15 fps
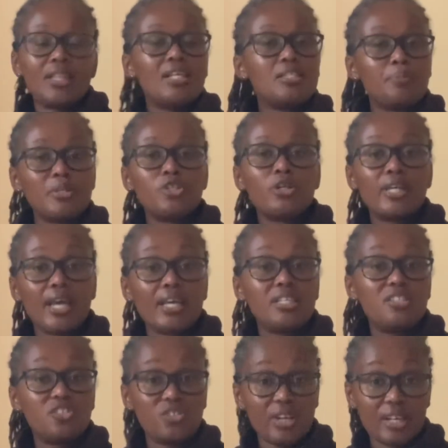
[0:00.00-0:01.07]
the special care
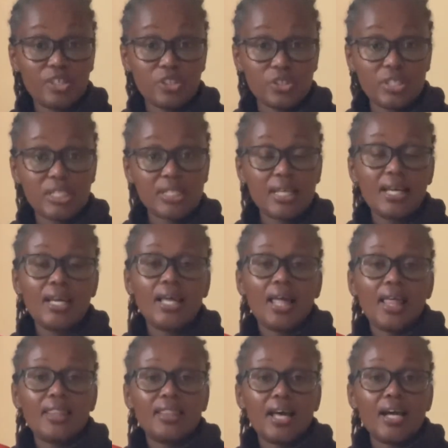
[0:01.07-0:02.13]
instructions
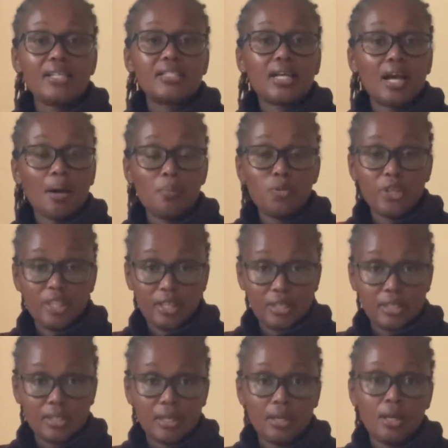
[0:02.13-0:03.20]
that come with
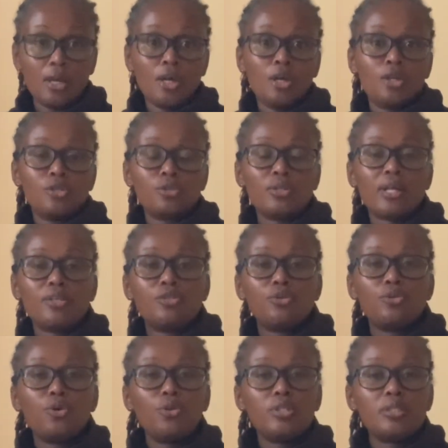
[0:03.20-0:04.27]
it, so that
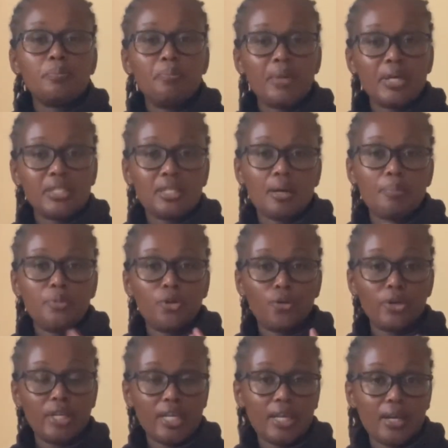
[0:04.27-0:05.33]
you don't mess up your
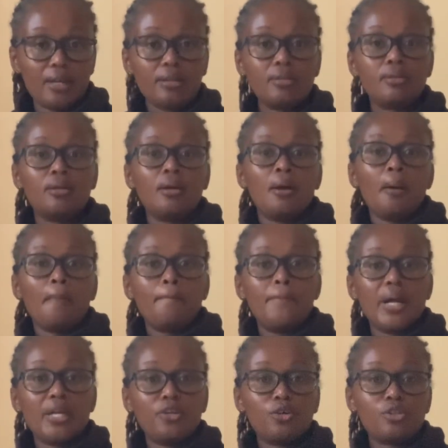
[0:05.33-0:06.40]
gear
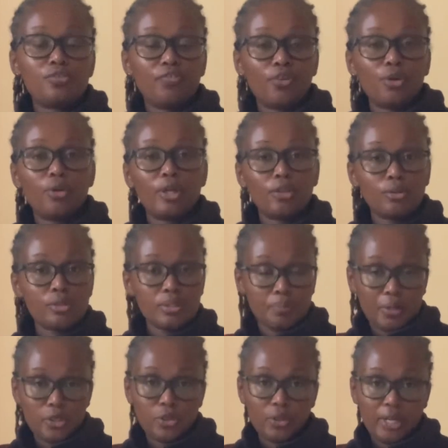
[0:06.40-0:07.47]
by not following those
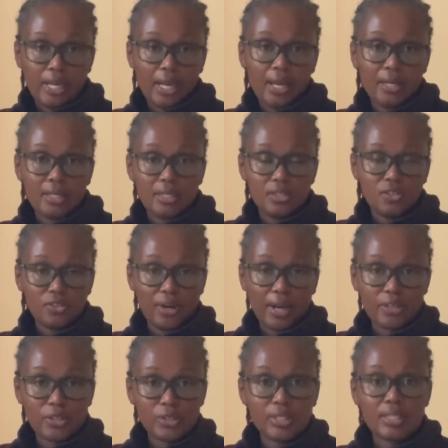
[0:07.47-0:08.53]
special care
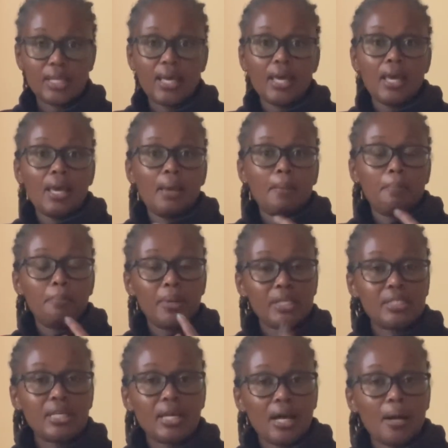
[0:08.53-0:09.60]
instructions,
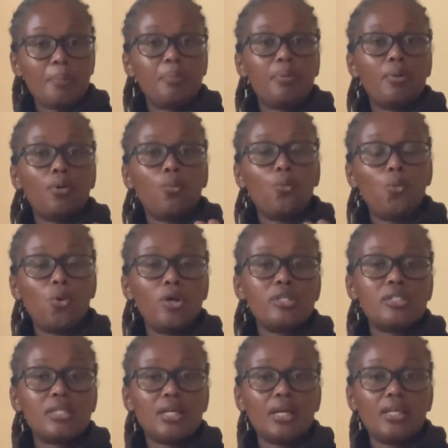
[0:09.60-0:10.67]
messing up
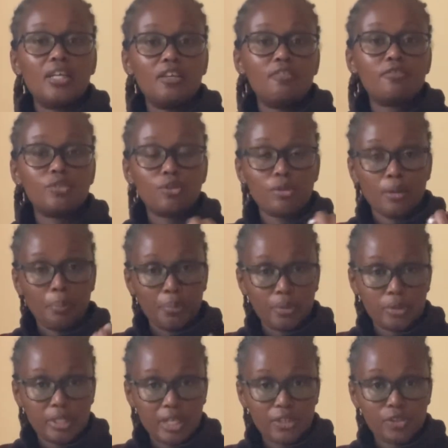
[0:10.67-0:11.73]
what gives you the
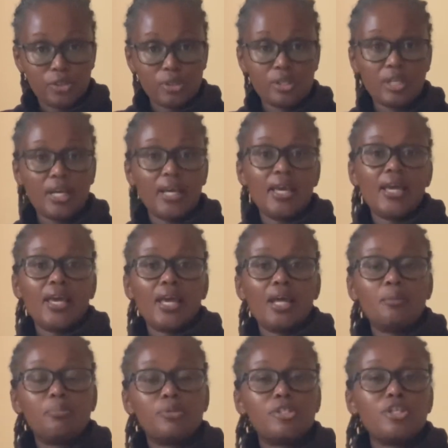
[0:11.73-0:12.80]
protection
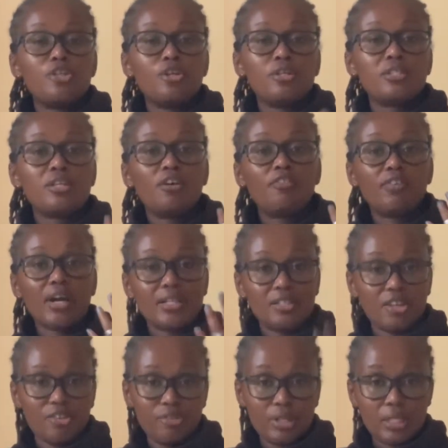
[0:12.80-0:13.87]
and putting yourself
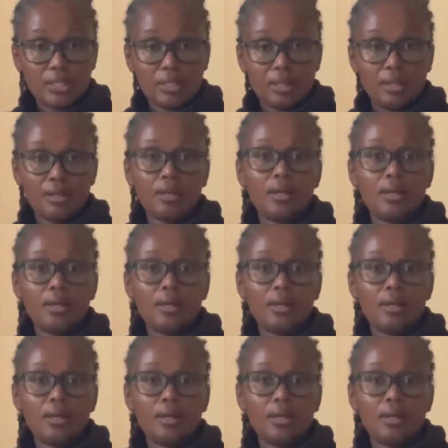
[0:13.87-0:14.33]
at a risk.